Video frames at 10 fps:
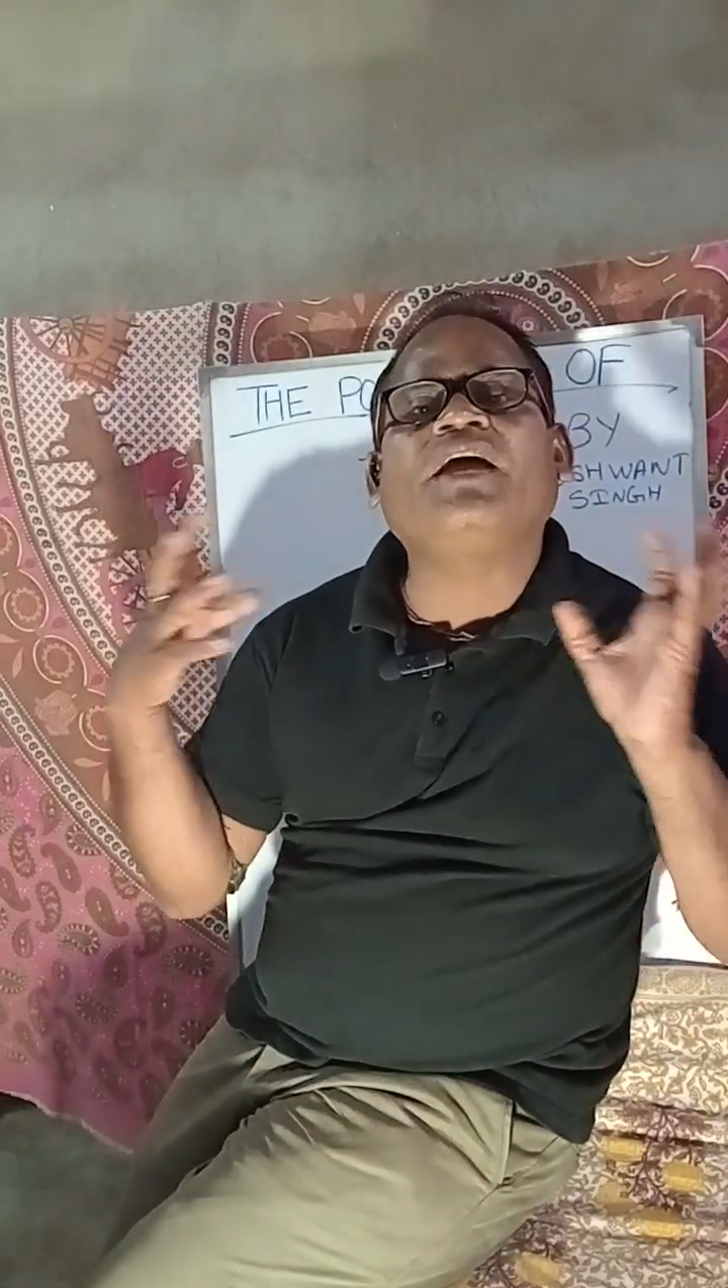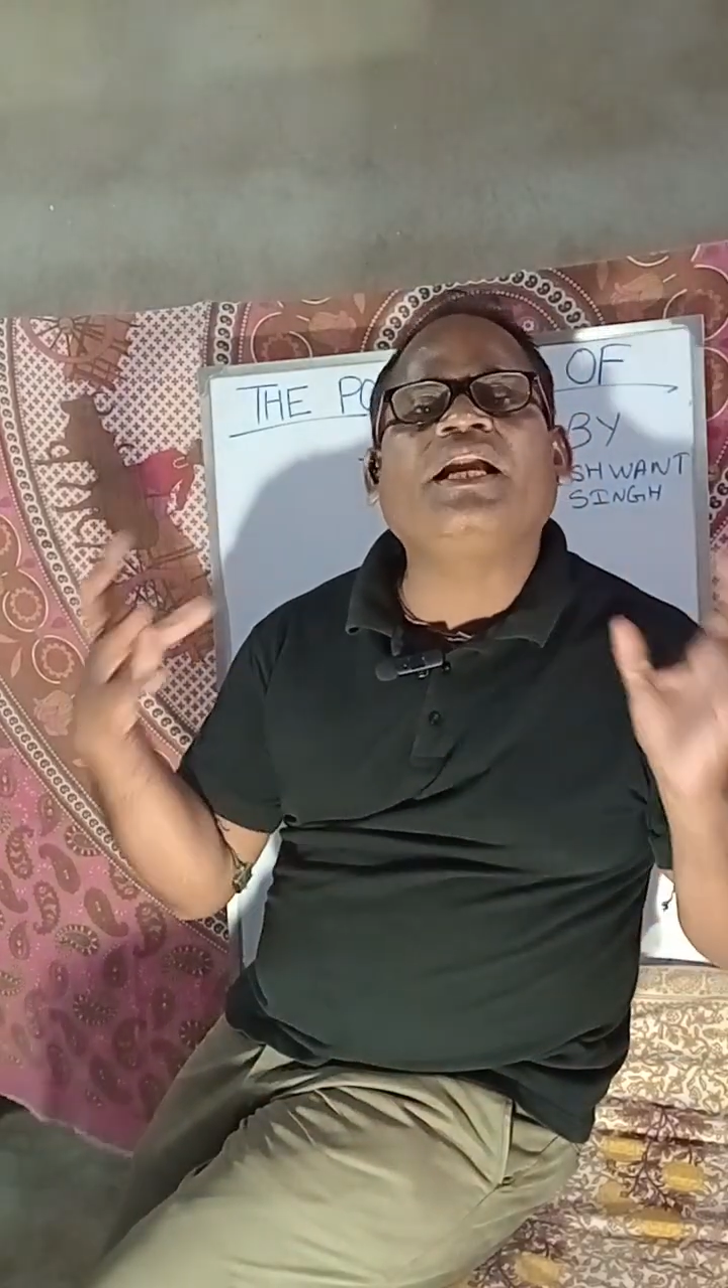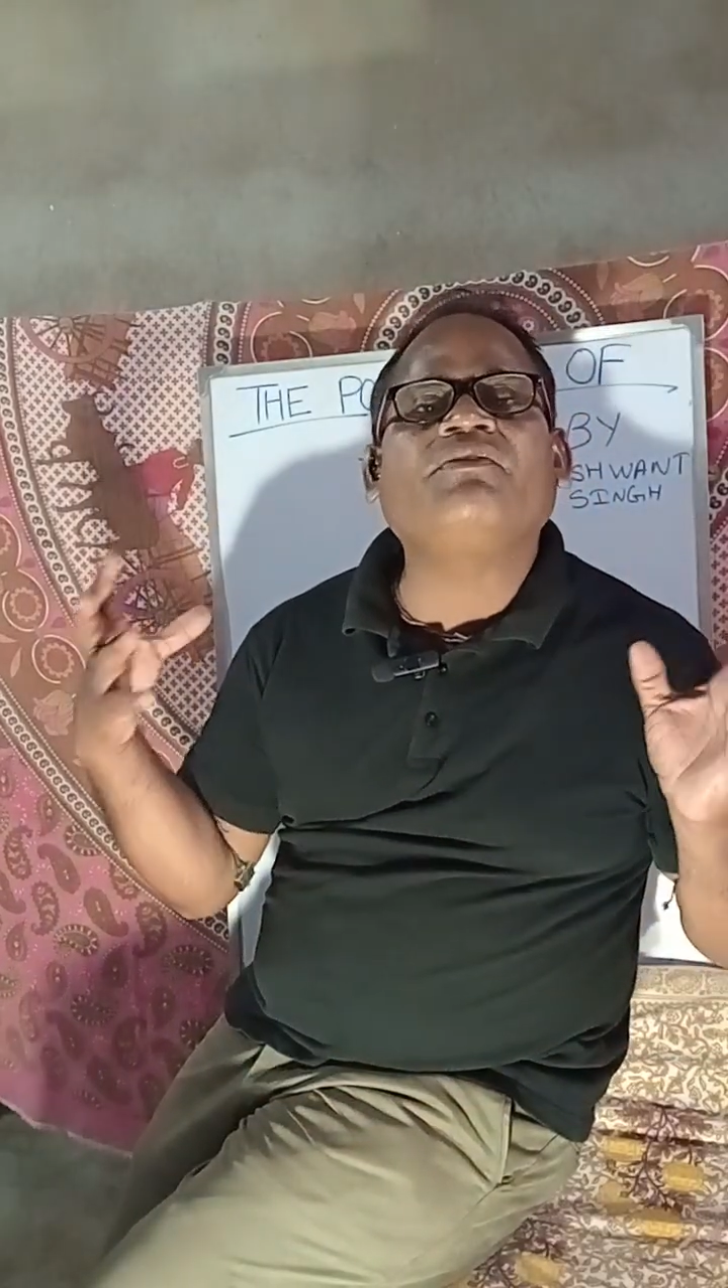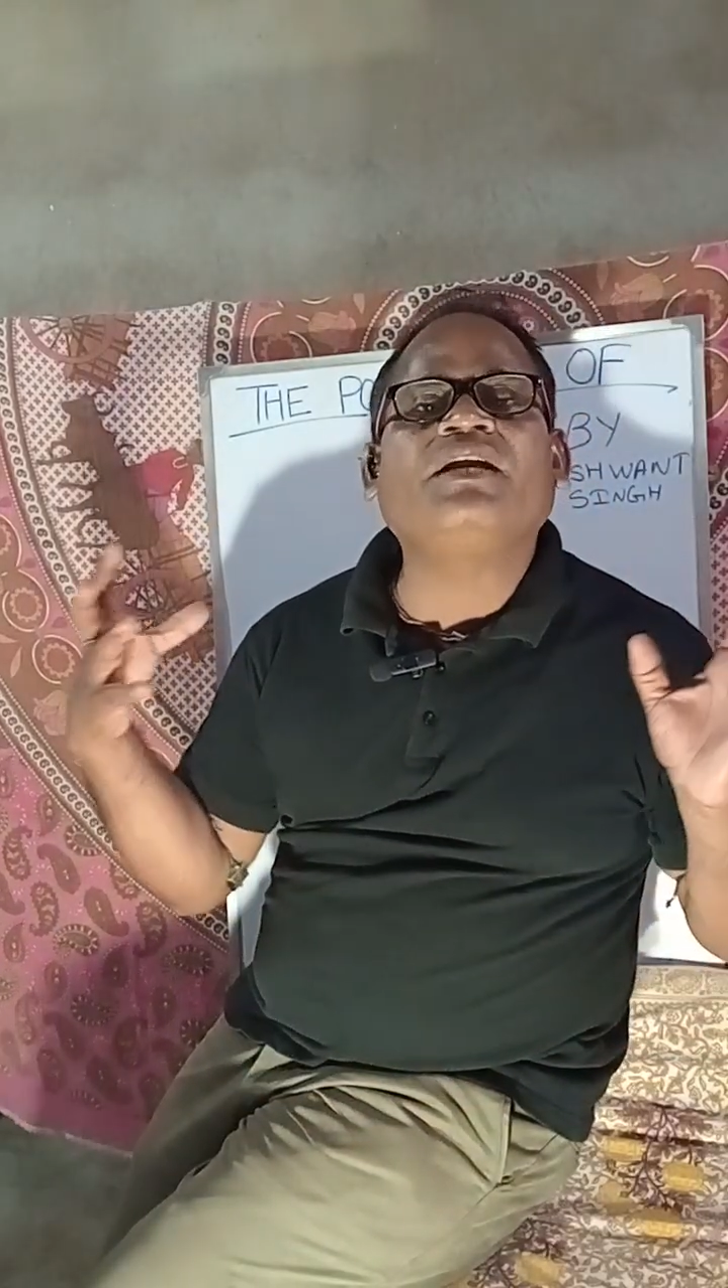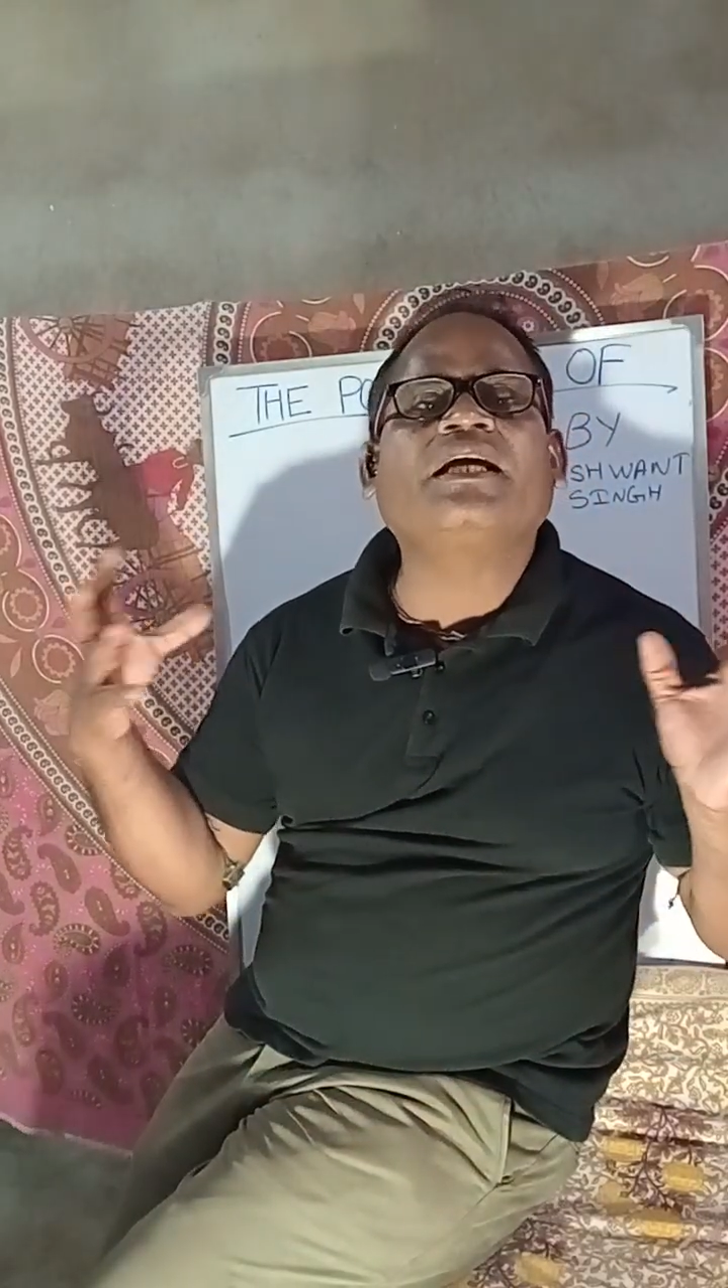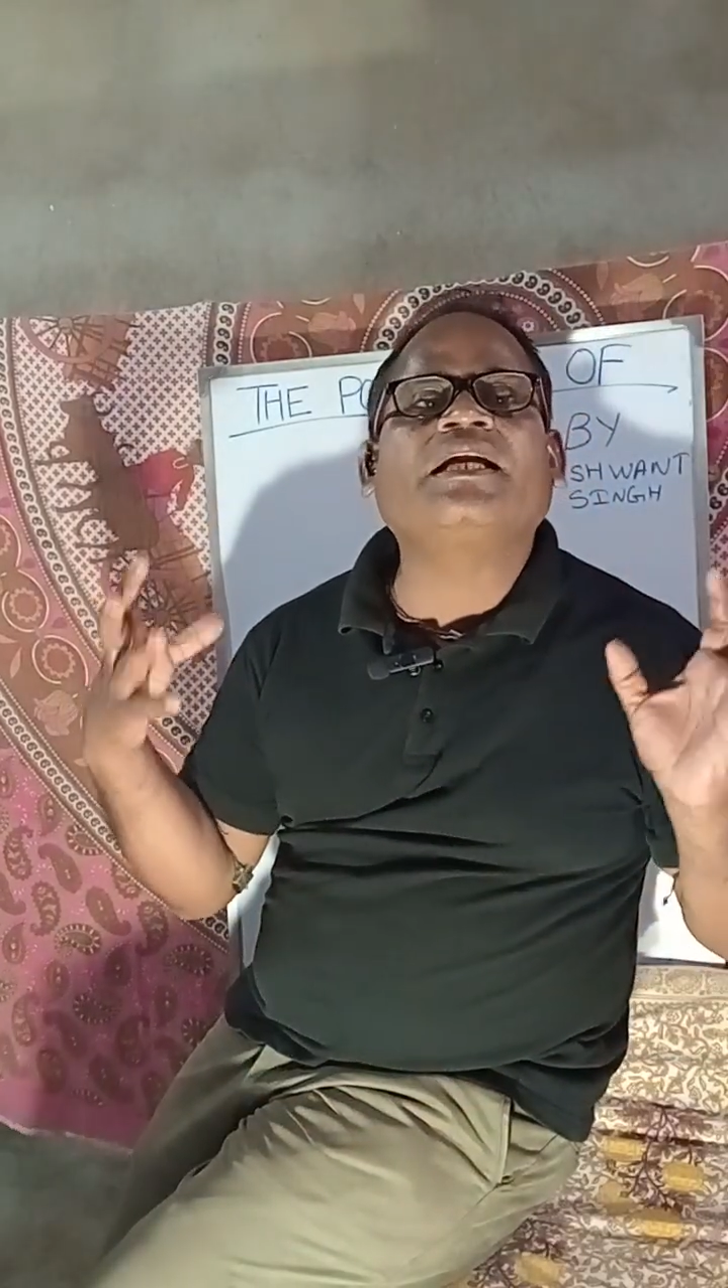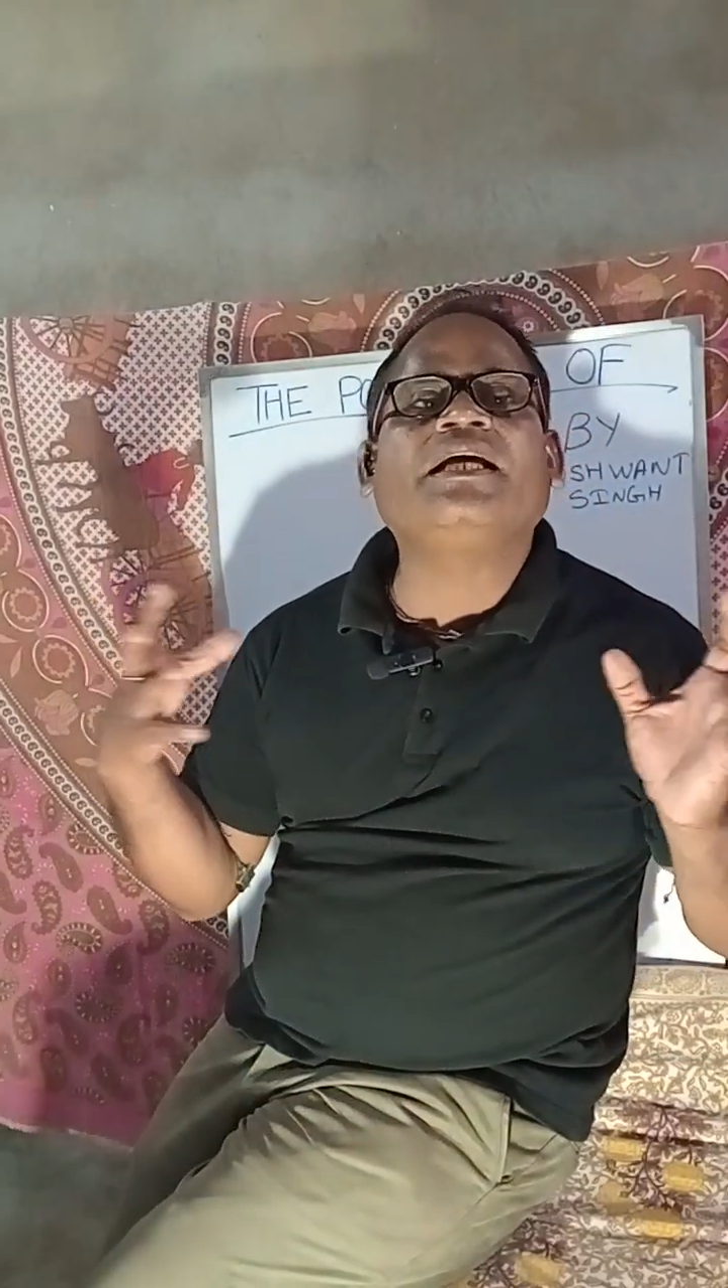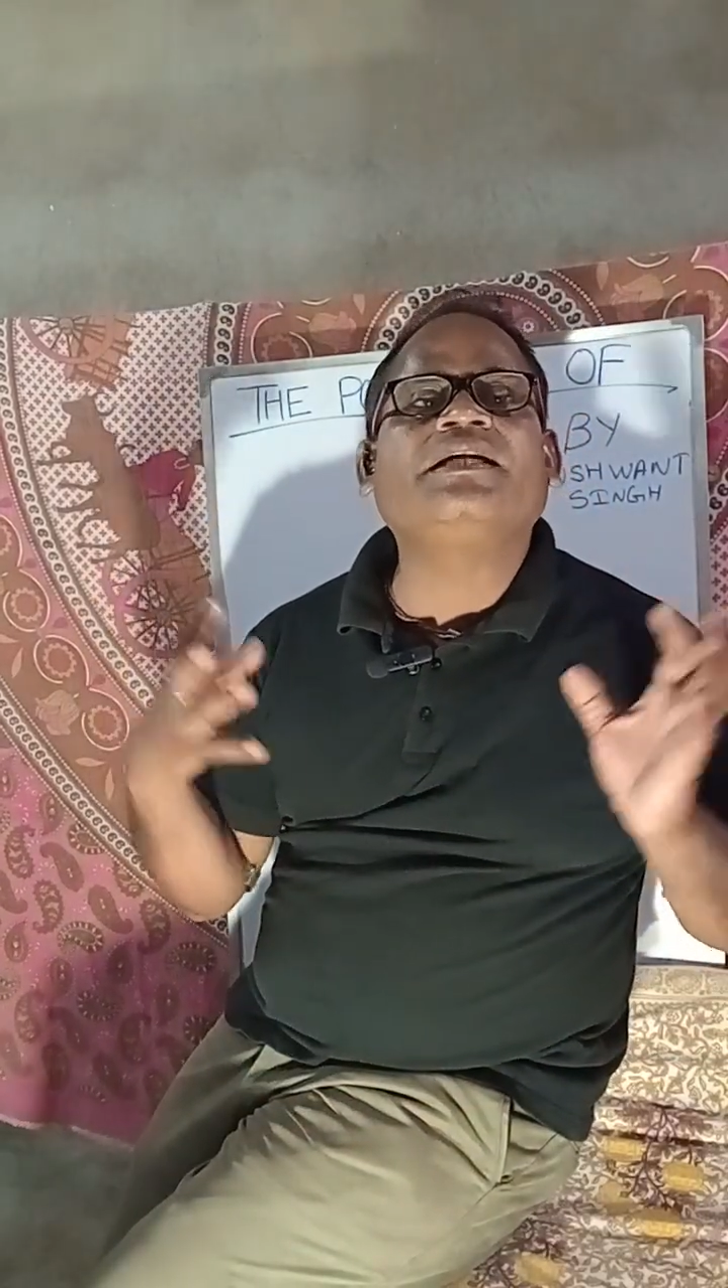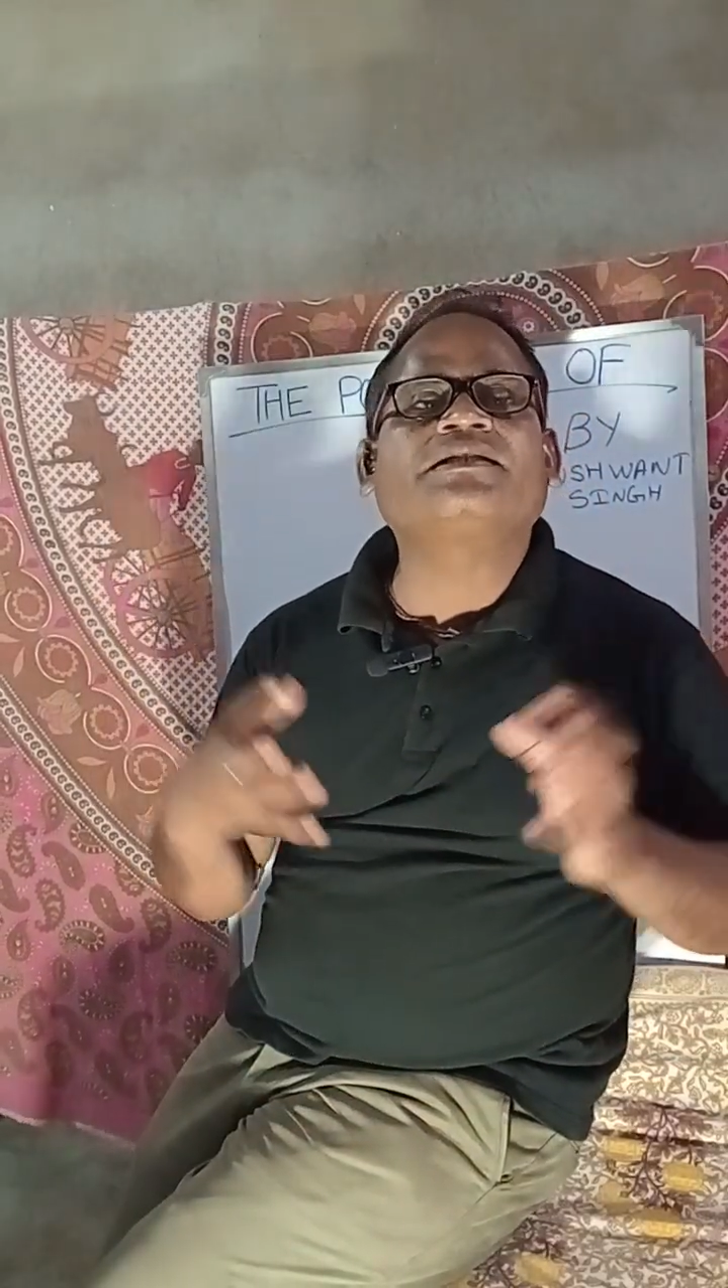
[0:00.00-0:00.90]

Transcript: very clear